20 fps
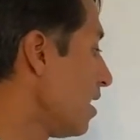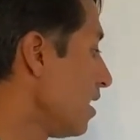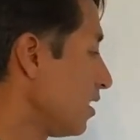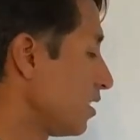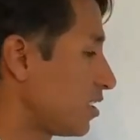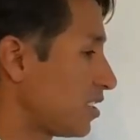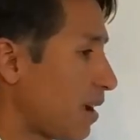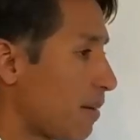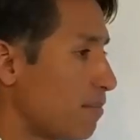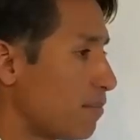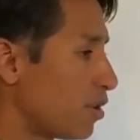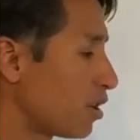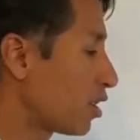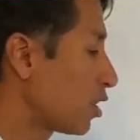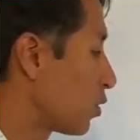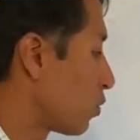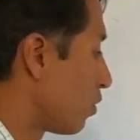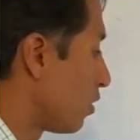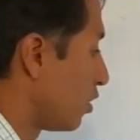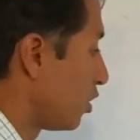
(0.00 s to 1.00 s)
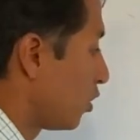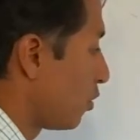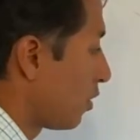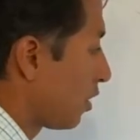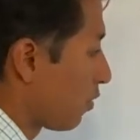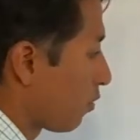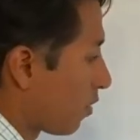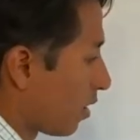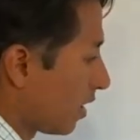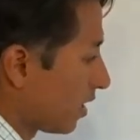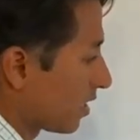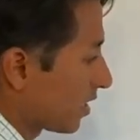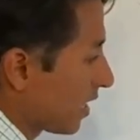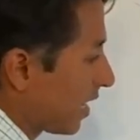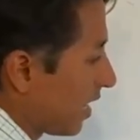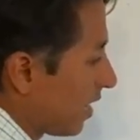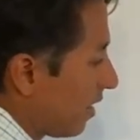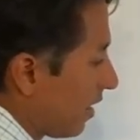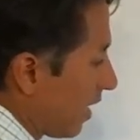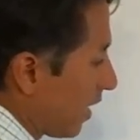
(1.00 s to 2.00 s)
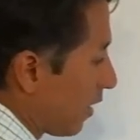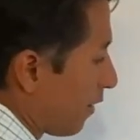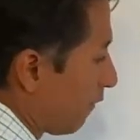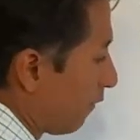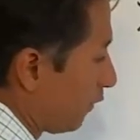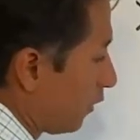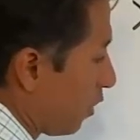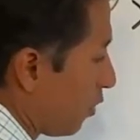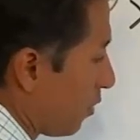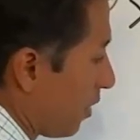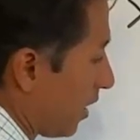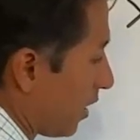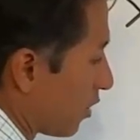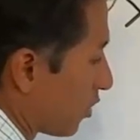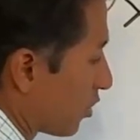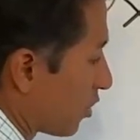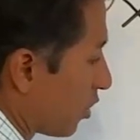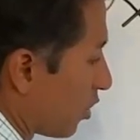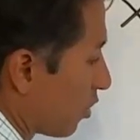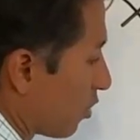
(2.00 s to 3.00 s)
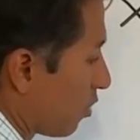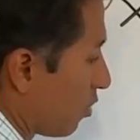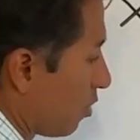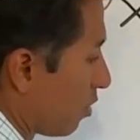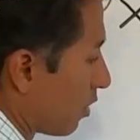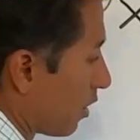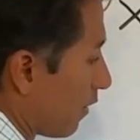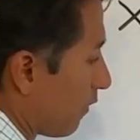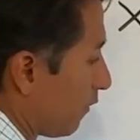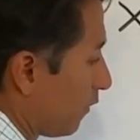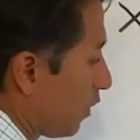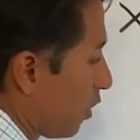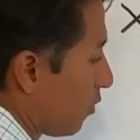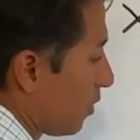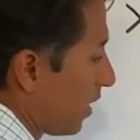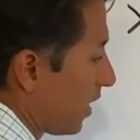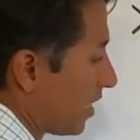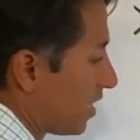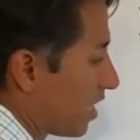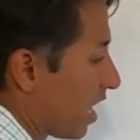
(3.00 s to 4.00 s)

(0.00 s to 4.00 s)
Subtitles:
Some books will do it where it's kind of like a floating circle or a floating